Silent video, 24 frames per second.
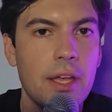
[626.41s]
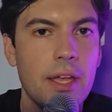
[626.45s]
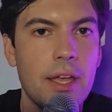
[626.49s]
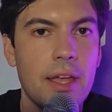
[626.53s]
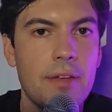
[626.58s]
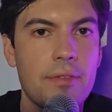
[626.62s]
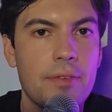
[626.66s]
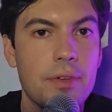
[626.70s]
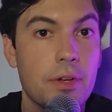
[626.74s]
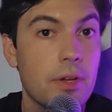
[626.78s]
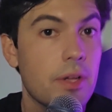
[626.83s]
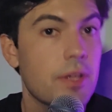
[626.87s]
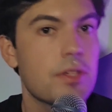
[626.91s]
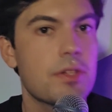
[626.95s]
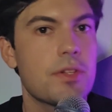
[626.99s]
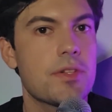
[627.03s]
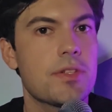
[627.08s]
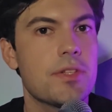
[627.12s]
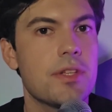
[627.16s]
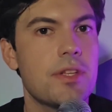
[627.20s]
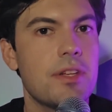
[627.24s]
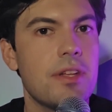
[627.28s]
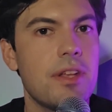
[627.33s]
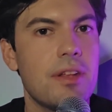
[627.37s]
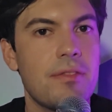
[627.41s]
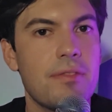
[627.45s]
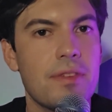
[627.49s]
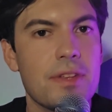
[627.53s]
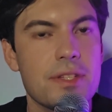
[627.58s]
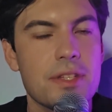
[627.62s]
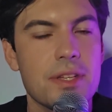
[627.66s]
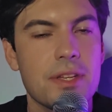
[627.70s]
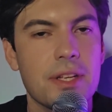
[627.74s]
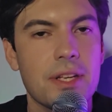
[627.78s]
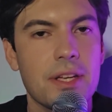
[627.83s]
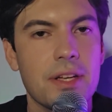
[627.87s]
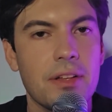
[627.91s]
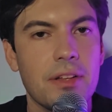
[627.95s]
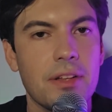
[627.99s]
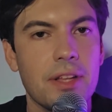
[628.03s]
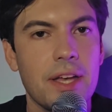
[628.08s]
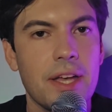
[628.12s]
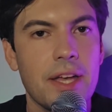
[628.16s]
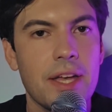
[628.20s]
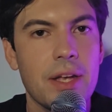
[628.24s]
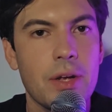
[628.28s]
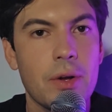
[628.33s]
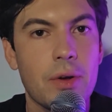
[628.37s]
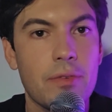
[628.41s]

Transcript: If you're interested in visiting LA,